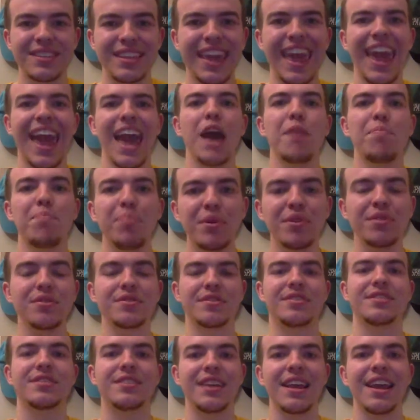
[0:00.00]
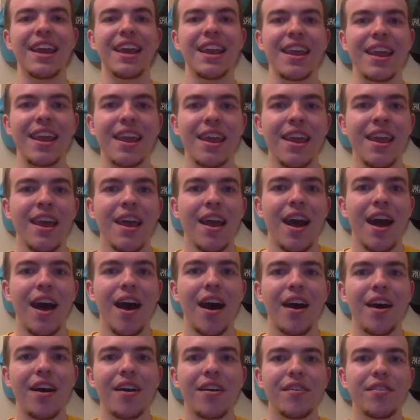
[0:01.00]
capital city
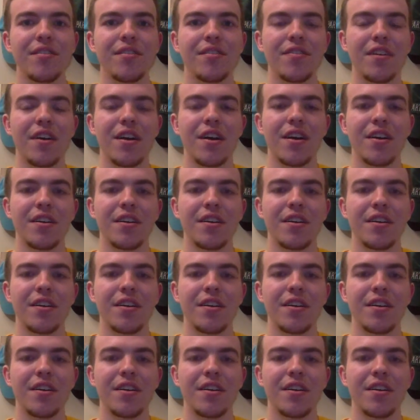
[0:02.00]
of